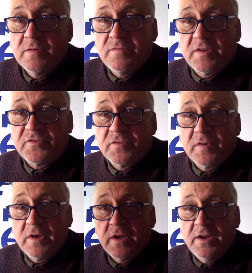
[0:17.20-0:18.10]

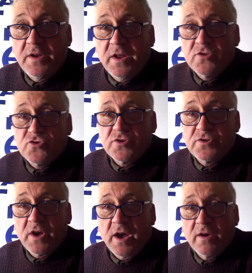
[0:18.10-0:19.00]
festival in
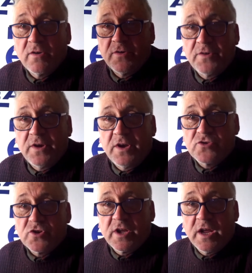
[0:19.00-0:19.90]
ancient Ireland, in
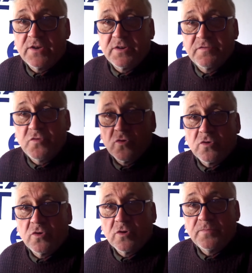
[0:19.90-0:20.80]
ancient Celtic
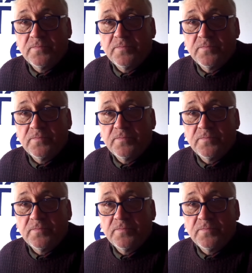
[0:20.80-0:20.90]
folklore.